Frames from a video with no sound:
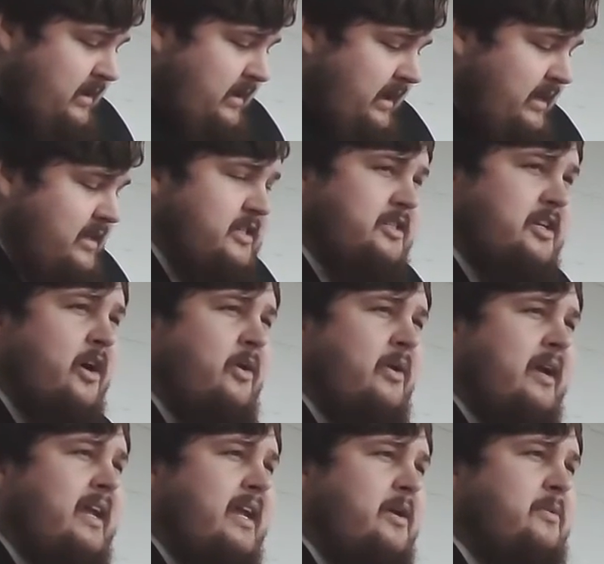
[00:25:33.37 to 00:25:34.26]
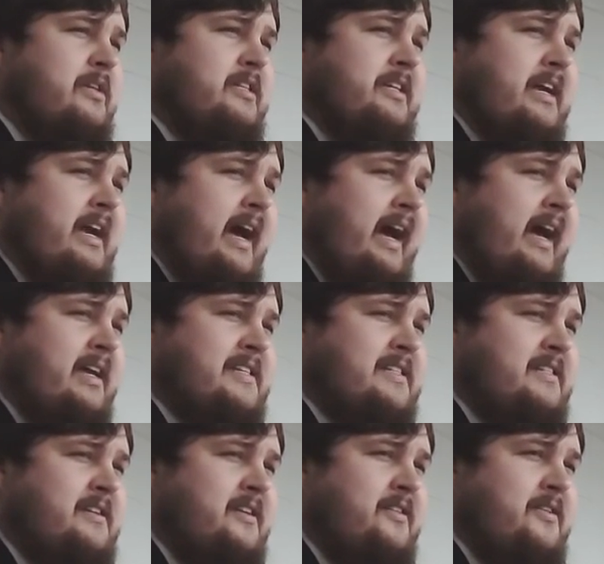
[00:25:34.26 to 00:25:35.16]
And so he was
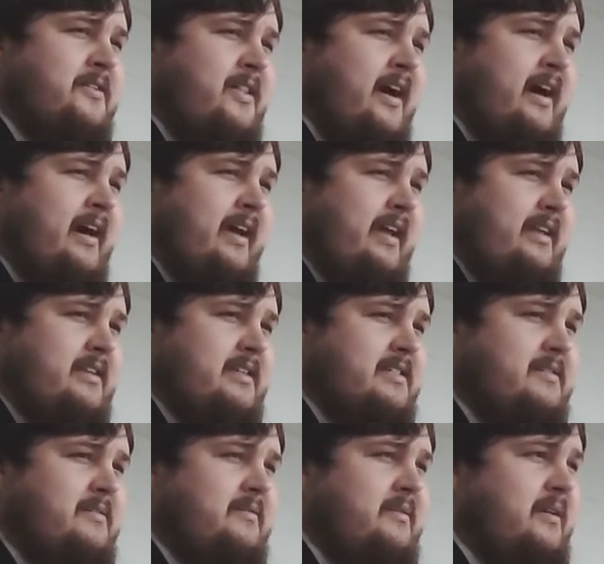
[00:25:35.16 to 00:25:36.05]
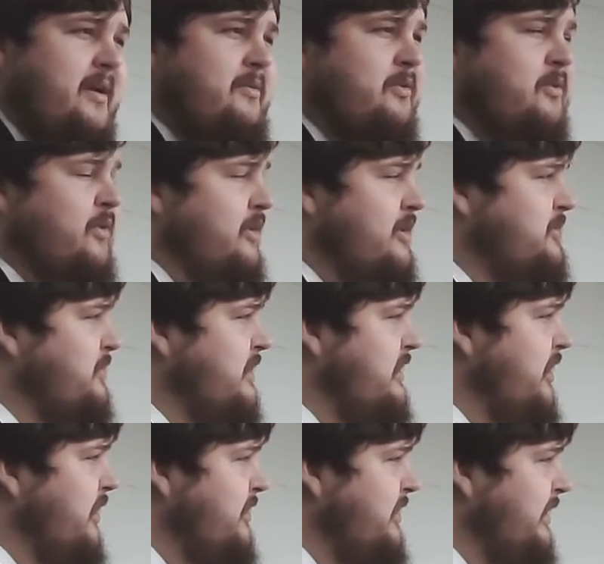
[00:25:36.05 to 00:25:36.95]
cast to the lions. And of course, we
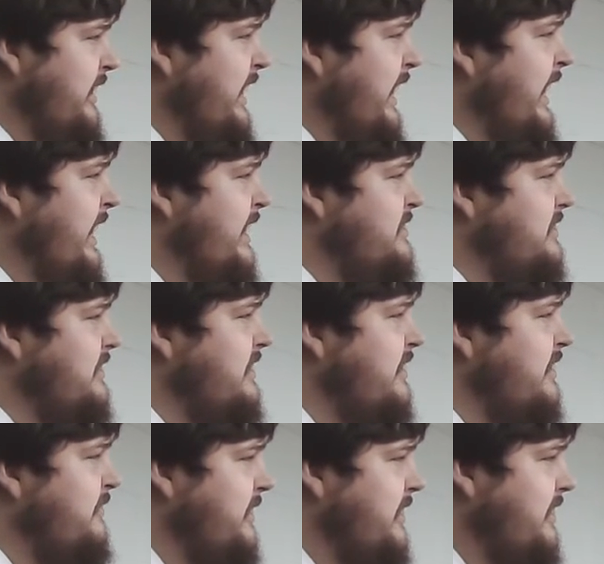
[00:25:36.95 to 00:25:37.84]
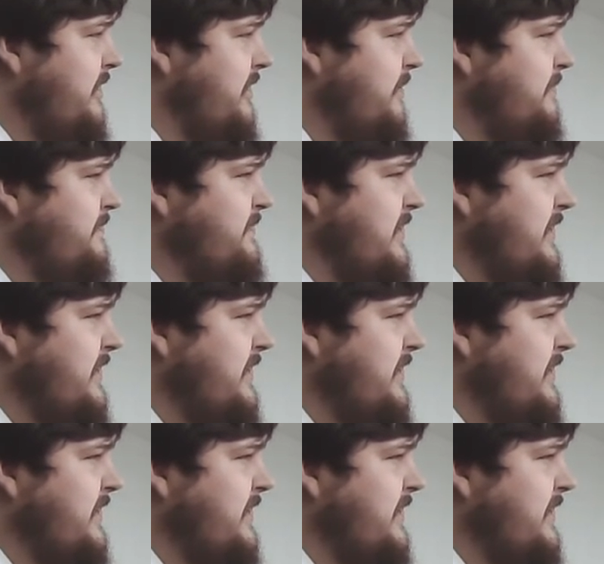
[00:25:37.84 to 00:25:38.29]
know that God delivered him.